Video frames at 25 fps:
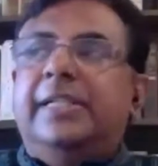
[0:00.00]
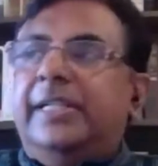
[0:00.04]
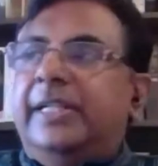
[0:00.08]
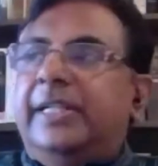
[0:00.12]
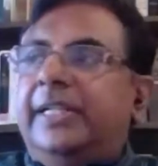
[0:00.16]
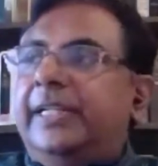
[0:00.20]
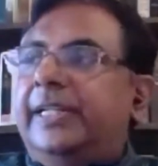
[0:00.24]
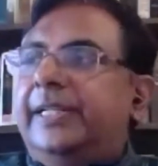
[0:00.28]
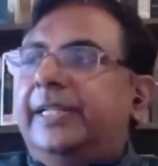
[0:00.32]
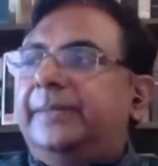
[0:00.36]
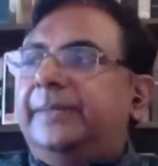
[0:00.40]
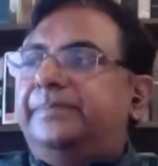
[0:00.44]

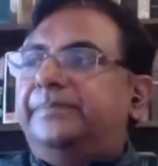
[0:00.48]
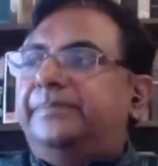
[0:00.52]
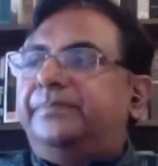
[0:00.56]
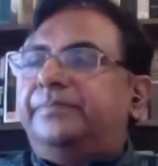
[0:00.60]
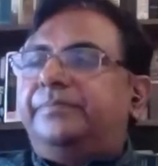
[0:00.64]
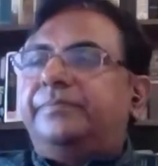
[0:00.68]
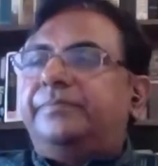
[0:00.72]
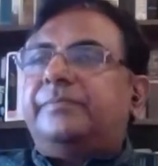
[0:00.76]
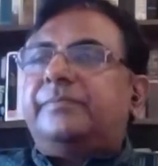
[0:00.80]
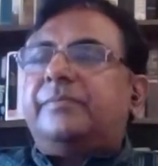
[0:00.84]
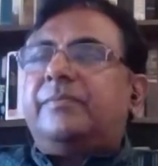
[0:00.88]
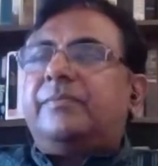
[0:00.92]

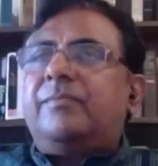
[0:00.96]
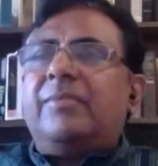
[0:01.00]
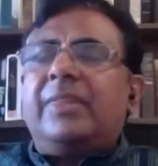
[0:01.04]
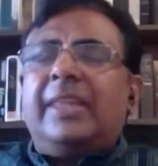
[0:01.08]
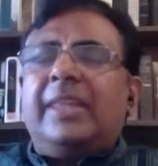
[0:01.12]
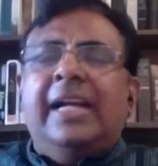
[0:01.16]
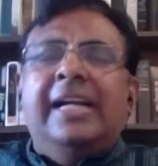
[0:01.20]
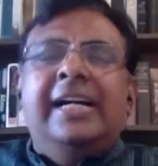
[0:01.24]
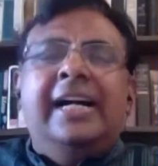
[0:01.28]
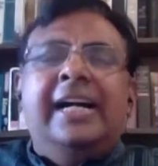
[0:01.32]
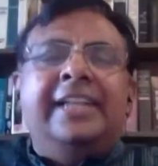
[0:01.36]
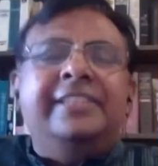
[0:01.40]

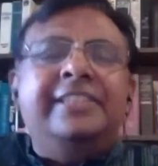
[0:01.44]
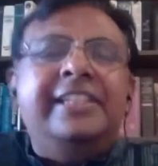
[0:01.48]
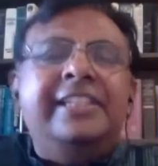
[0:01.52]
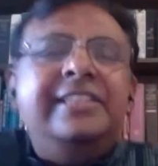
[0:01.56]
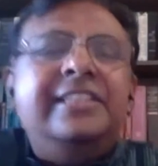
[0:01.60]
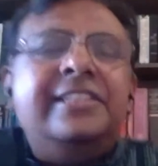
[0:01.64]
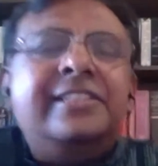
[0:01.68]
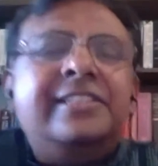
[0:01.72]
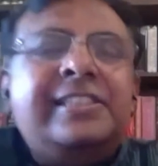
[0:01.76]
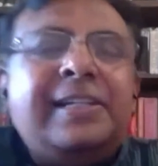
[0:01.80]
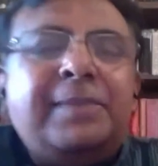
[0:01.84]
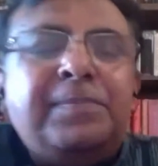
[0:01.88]
I think
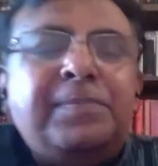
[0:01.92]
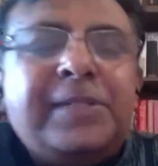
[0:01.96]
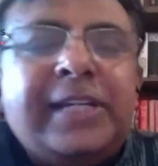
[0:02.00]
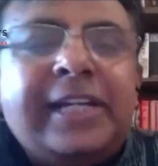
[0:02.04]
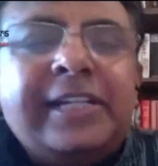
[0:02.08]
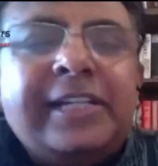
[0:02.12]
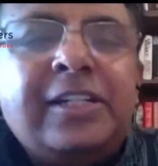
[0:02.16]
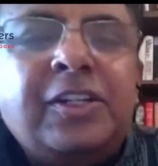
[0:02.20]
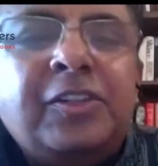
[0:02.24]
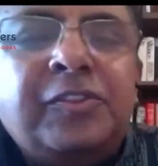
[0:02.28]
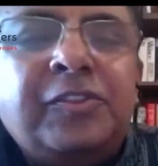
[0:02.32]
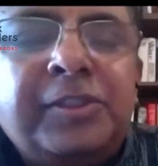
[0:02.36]
the
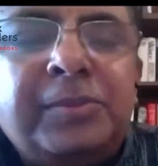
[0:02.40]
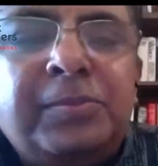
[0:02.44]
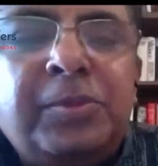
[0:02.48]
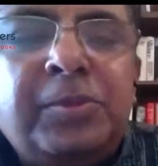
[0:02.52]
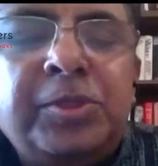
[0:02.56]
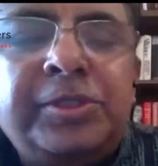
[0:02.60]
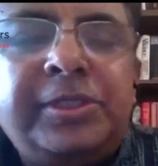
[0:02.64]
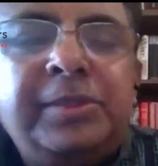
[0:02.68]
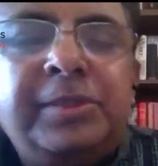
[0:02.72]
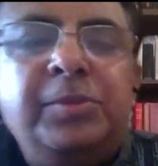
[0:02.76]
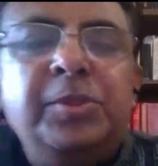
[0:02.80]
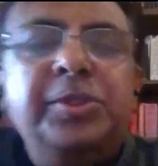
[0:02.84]
subtitle of the
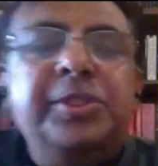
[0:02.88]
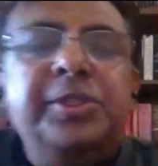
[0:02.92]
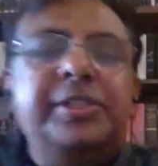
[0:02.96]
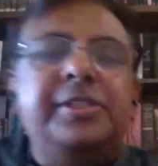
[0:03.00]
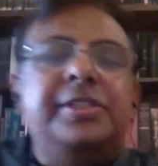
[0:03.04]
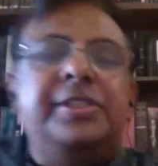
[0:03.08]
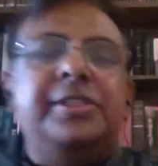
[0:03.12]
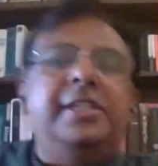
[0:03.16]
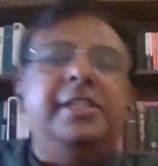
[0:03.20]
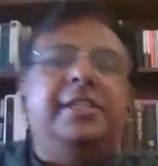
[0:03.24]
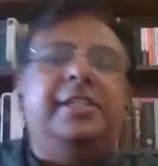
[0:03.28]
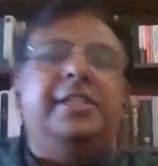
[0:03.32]
book
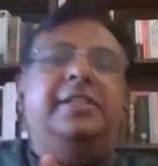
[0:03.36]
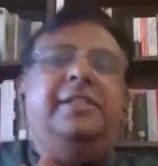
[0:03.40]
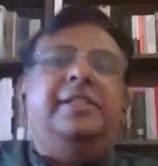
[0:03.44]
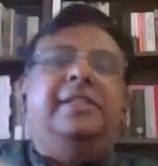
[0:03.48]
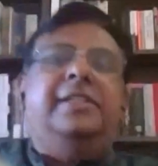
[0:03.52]
is here.